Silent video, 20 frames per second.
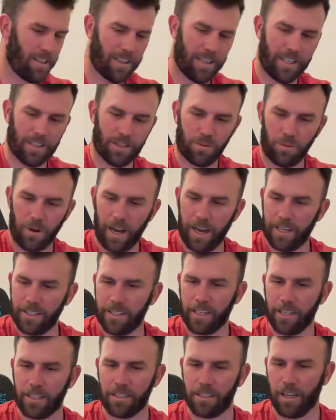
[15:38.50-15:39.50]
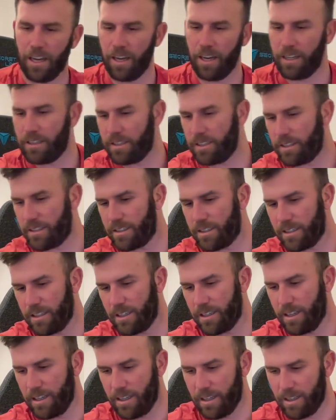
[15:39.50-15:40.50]
these Rising Suns.
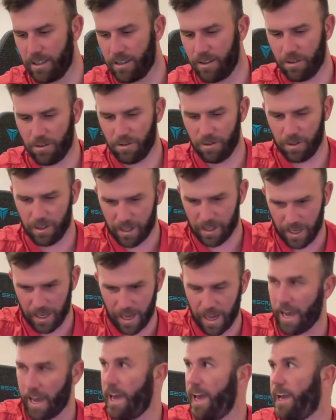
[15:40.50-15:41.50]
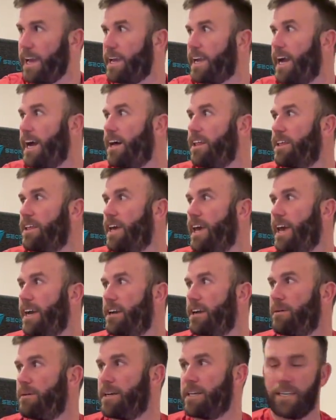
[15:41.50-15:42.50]
What the heck? How the
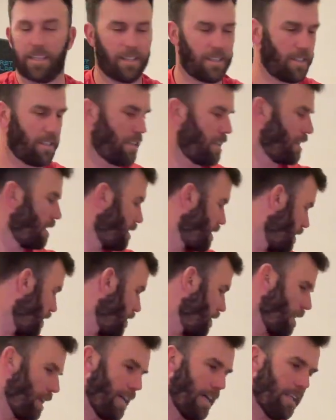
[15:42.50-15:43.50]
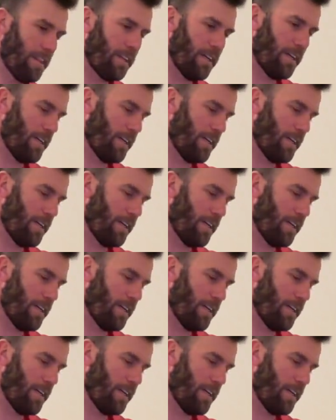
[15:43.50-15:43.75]
heck am I continue to hit